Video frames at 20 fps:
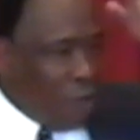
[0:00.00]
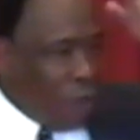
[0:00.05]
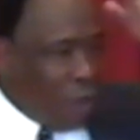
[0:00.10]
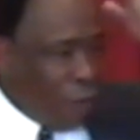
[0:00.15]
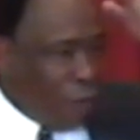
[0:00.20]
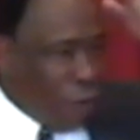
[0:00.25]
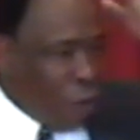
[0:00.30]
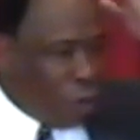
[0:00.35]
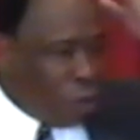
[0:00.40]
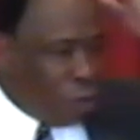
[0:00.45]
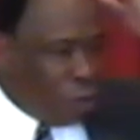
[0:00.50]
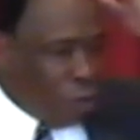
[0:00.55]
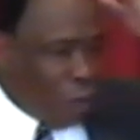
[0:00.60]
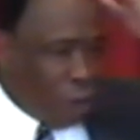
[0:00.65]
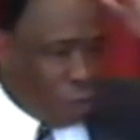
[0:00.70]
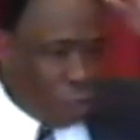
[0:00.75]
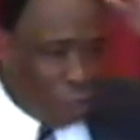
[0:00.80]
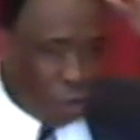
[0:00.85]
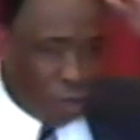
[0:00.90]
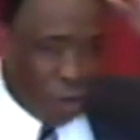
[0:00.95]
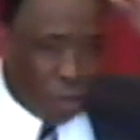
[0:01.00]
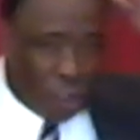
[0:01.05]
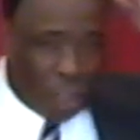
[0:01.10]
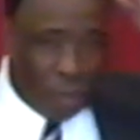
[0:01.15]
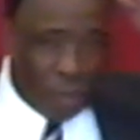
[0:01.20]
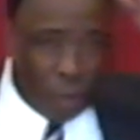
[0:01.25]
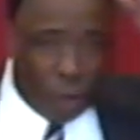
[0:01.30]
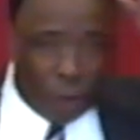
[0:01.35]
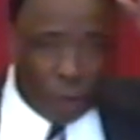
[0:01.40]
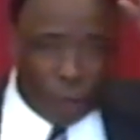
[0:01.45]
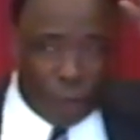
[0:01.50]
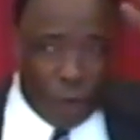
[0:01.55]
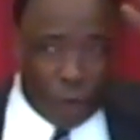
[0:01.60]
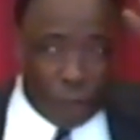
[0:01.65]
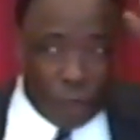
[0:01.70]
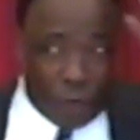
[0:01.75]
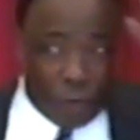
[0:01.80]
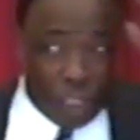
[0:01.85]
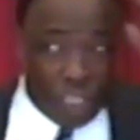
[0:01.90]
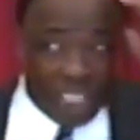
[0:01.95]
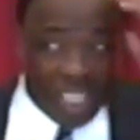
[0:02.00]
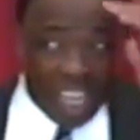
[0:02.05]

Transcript: when folks joined the church, some of those folks She